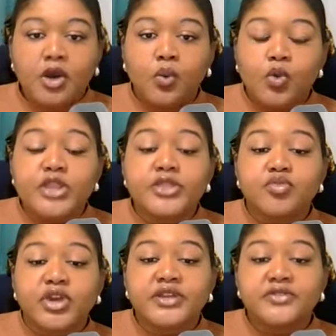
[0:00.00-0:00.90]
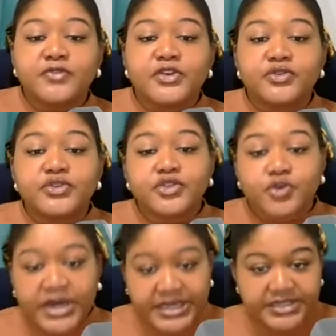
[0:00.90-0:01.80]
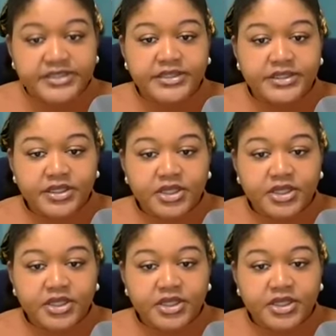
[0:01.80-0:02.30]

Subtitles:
When the brain feels threatened,